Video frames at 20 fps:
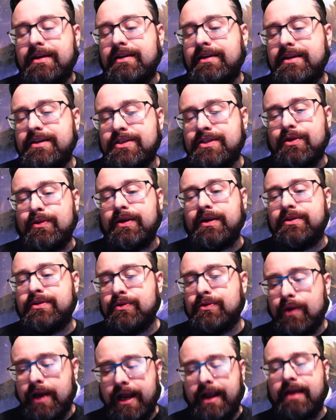He's going
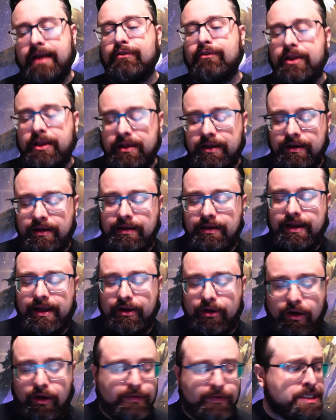to wreck everything,
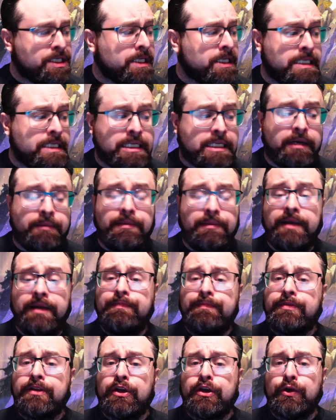and all of a sudden it's going to be
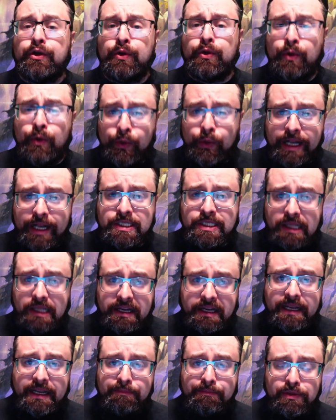who gets
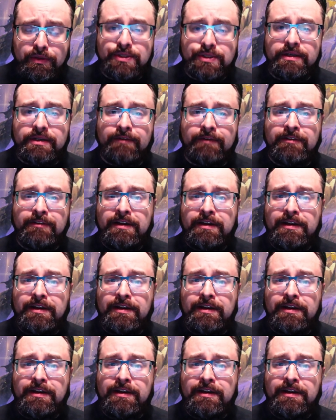lucky and pulls enough